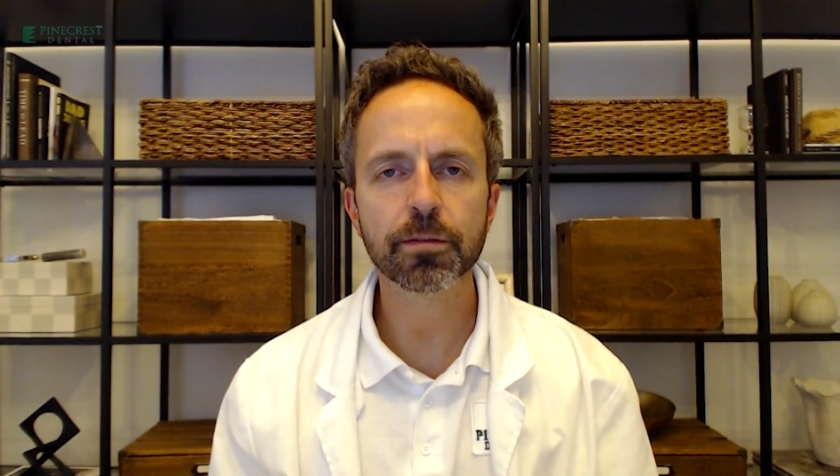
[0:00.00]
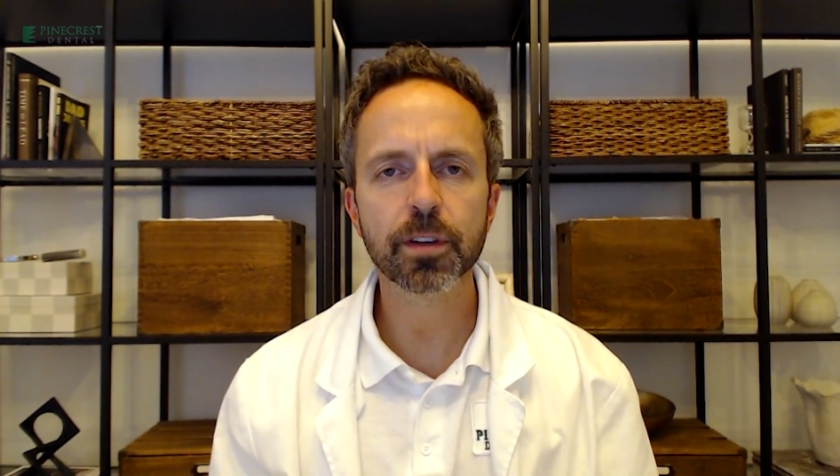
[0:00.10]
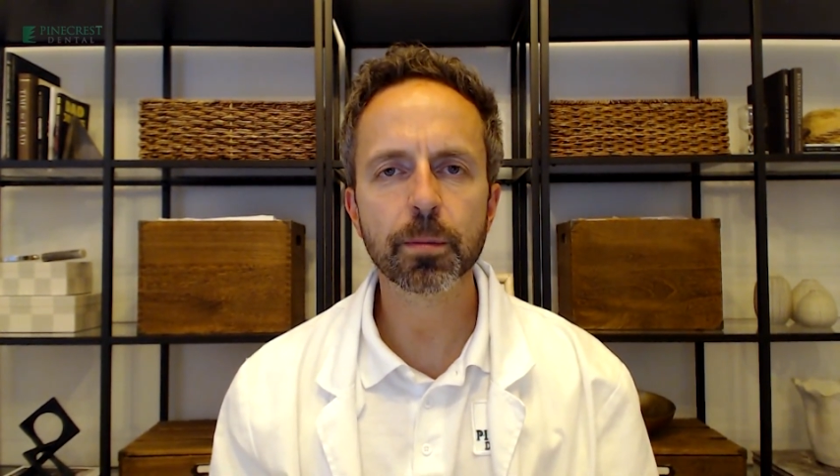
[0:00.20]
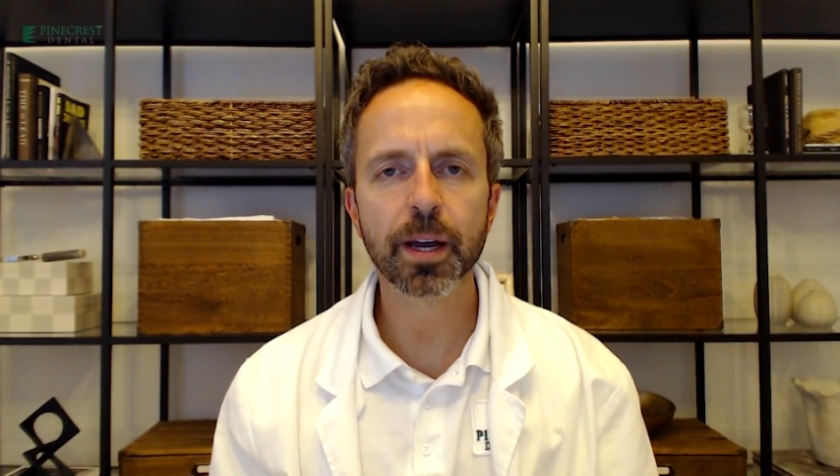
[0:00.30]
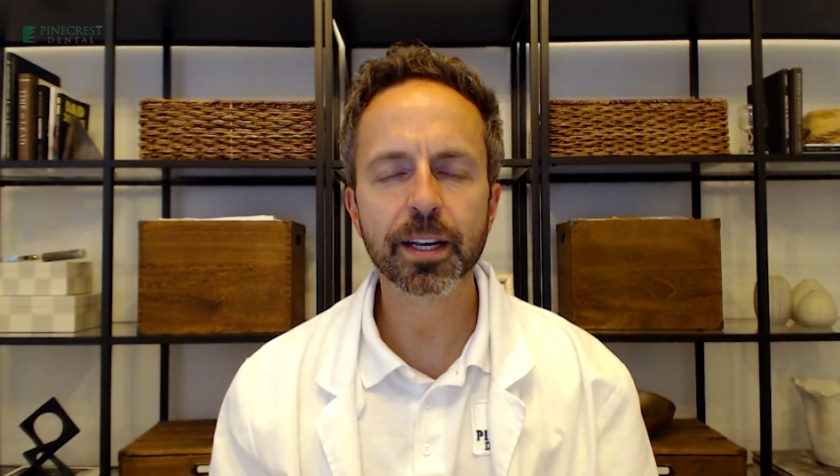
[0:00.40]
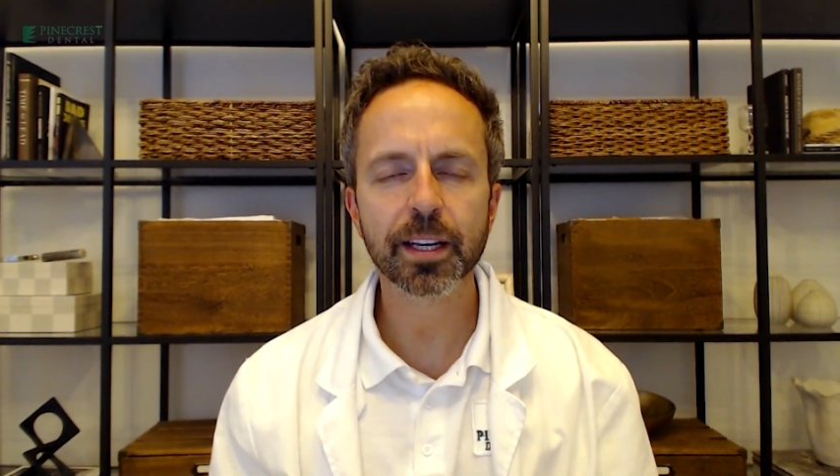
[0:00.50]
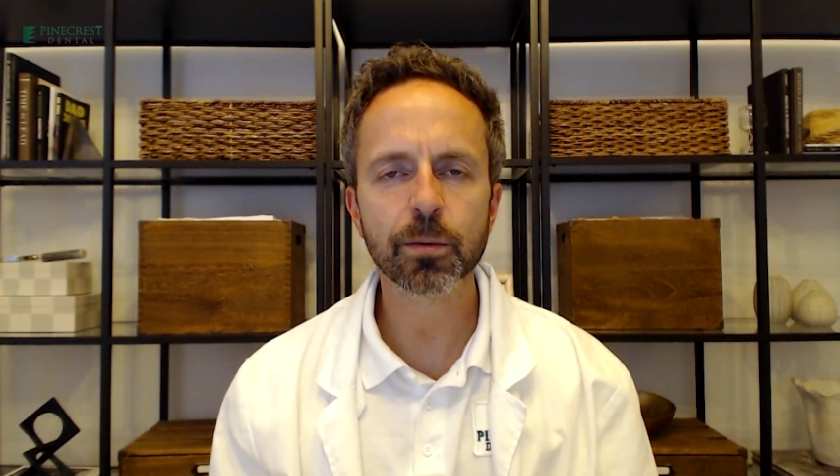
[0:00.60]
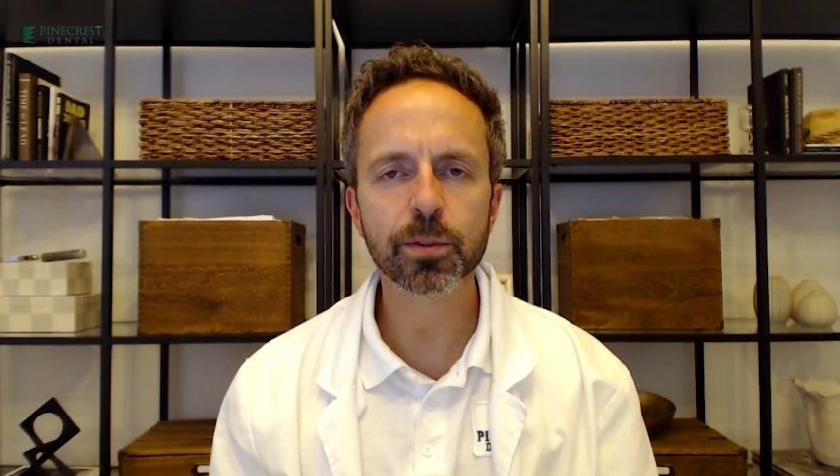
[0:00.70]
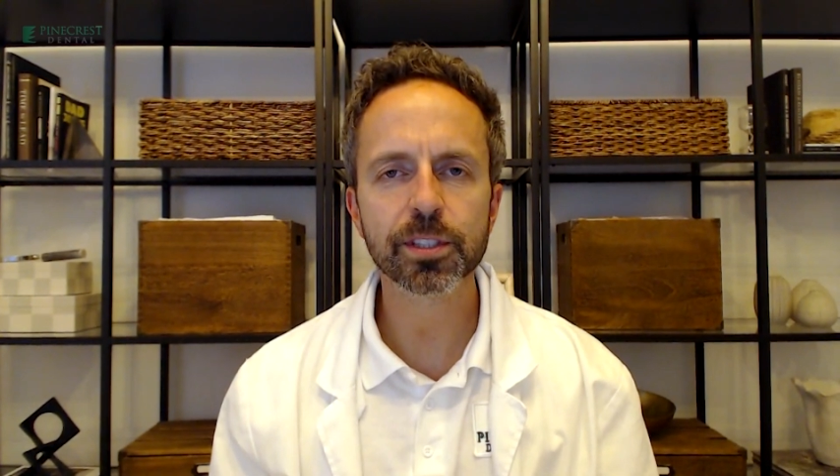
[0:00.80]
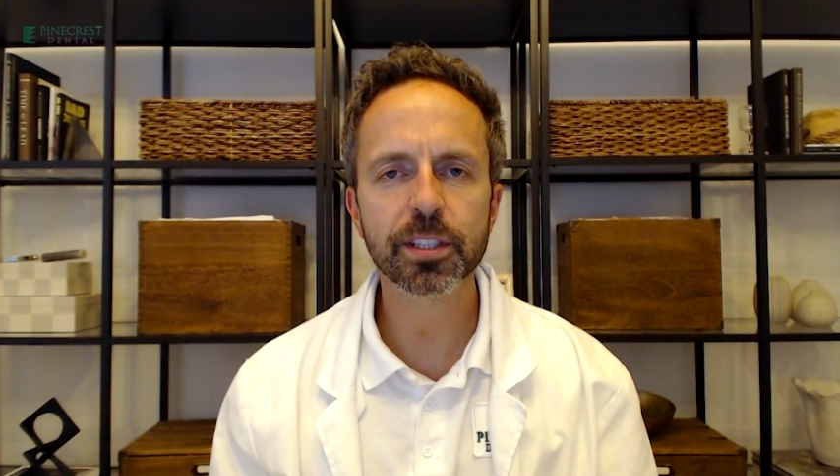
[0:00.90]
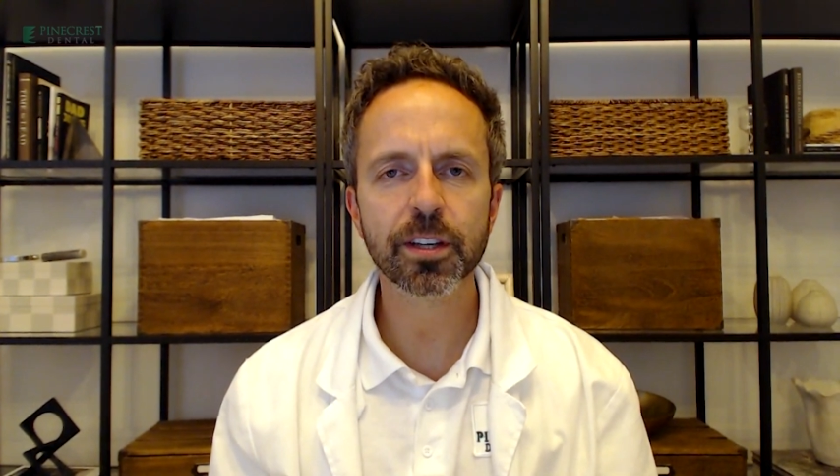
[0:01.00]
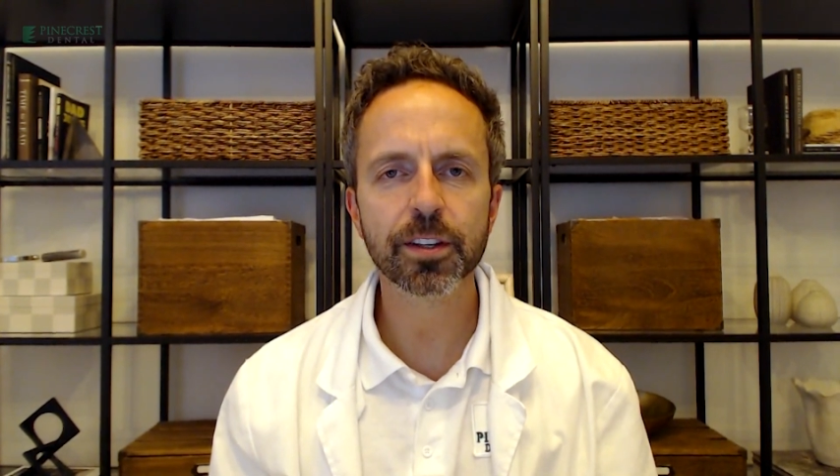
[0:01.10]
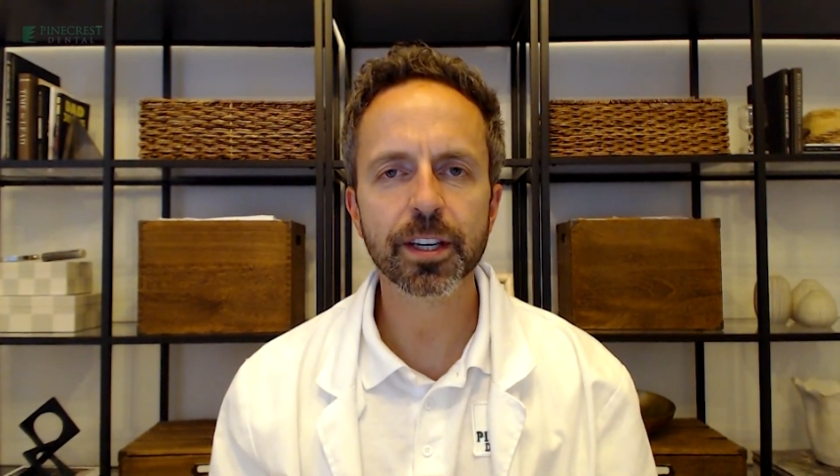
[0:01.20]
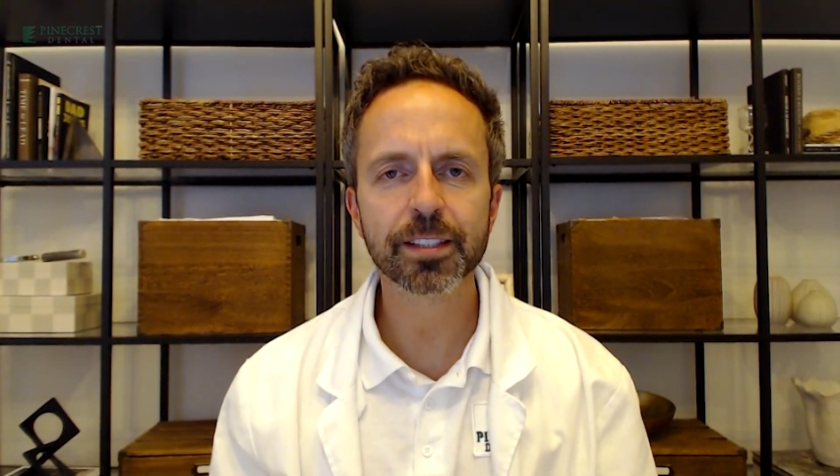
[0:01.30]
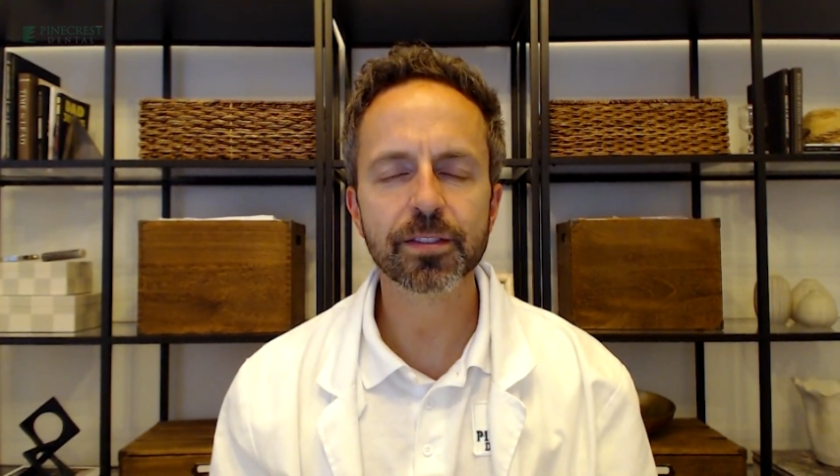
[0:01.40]
feedback, and we'll see you on
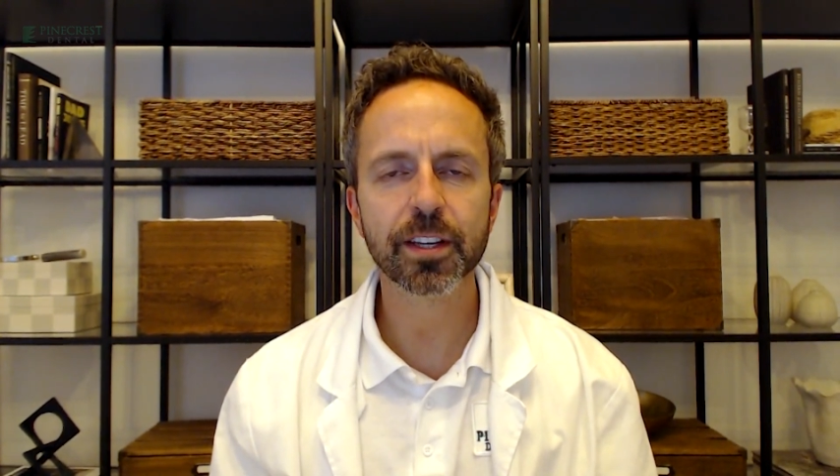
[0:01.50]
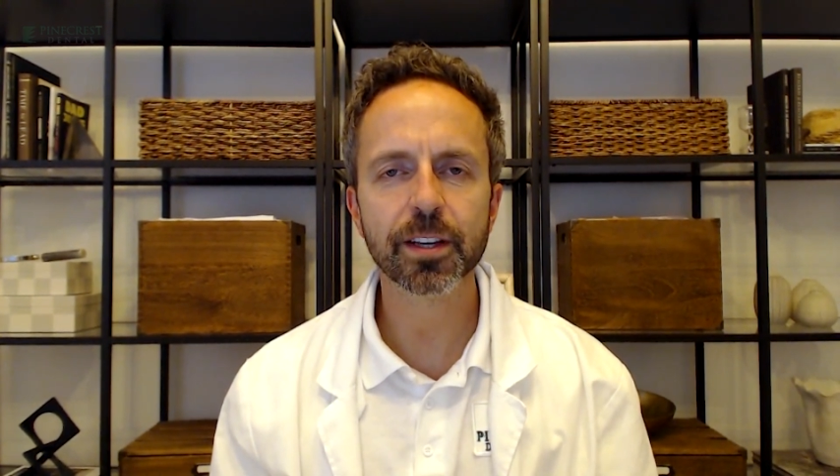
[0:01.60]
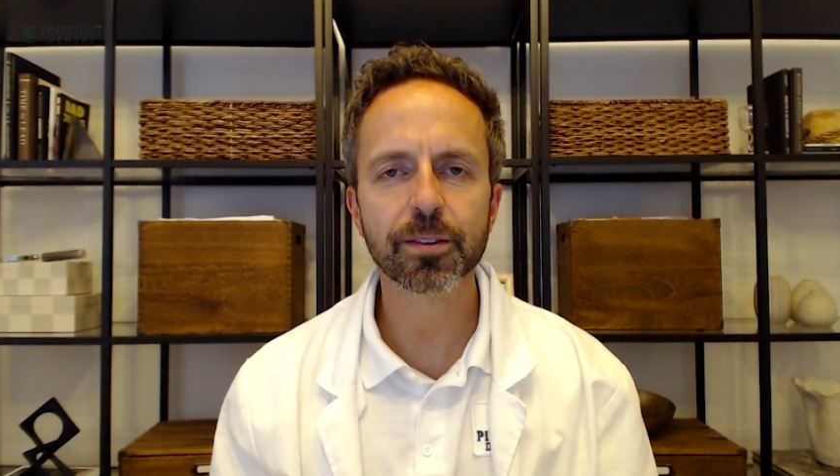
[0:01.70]
the next video.